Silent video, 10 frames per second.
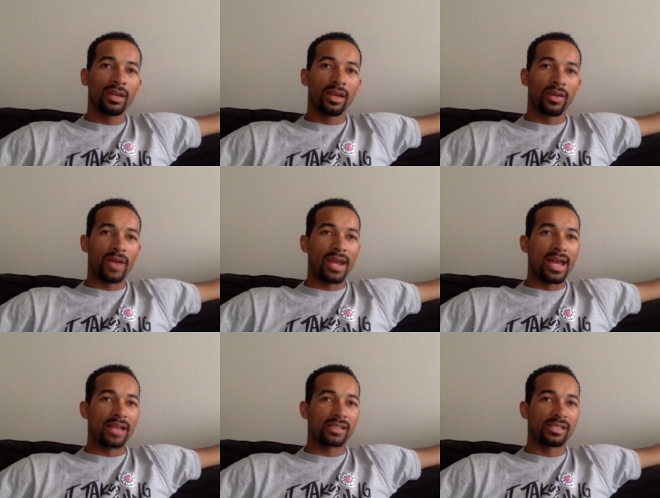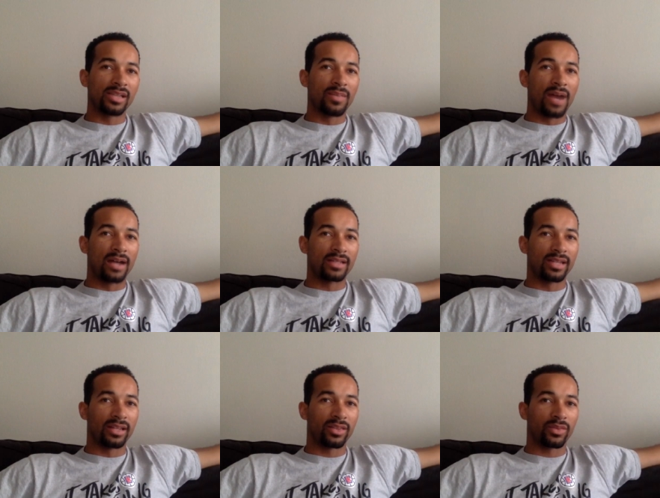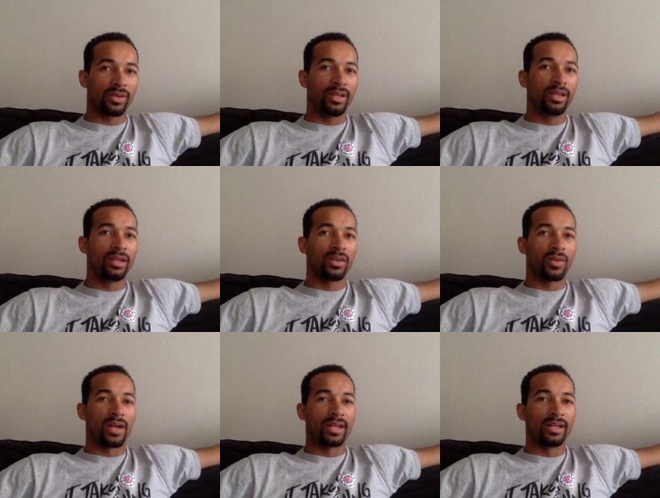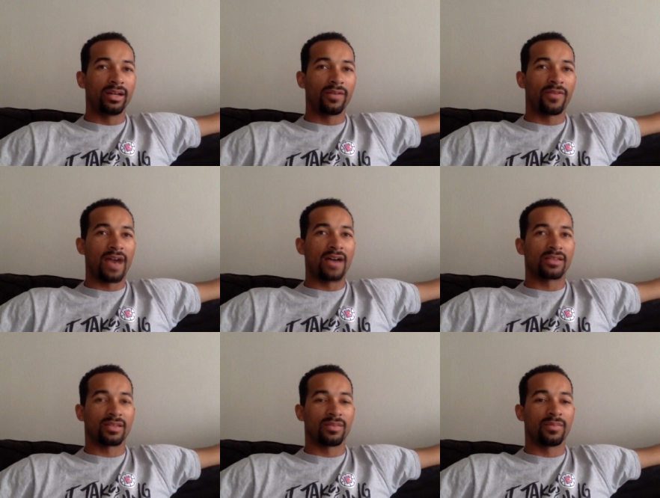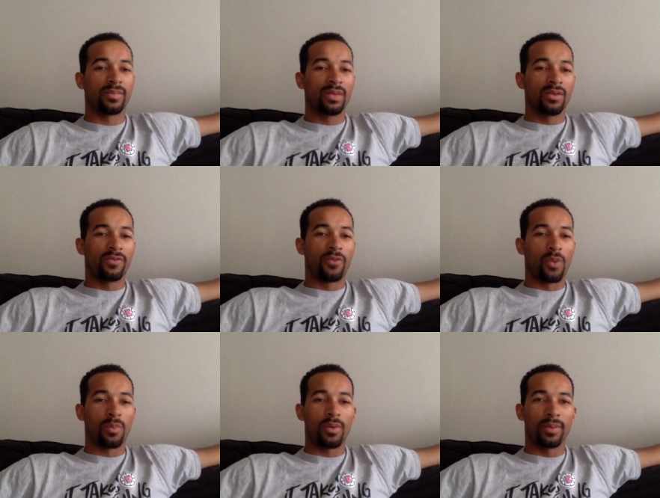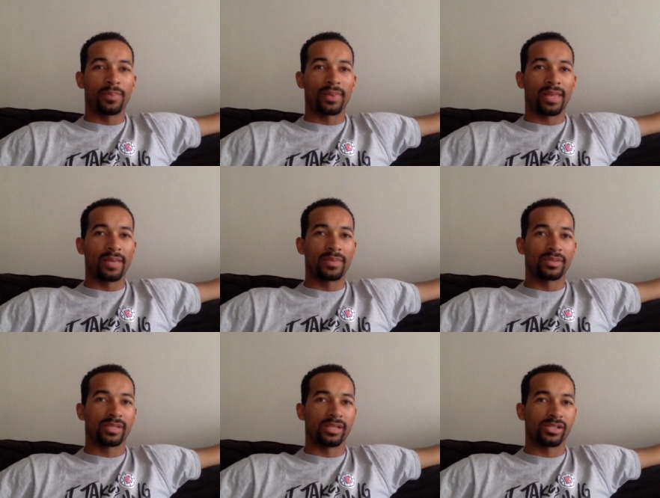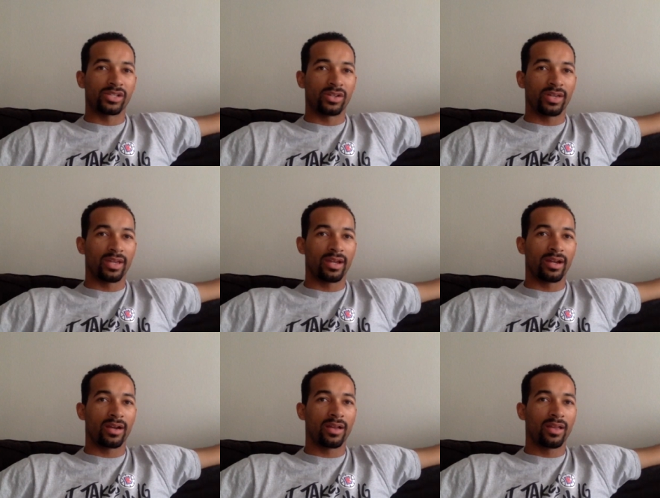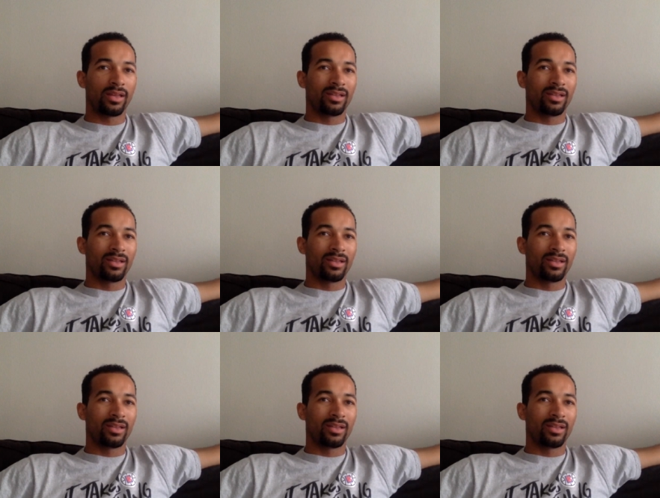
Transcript: And right now, CJ Miles hit a three. Rodney Hood fouls him. Four point play potential here.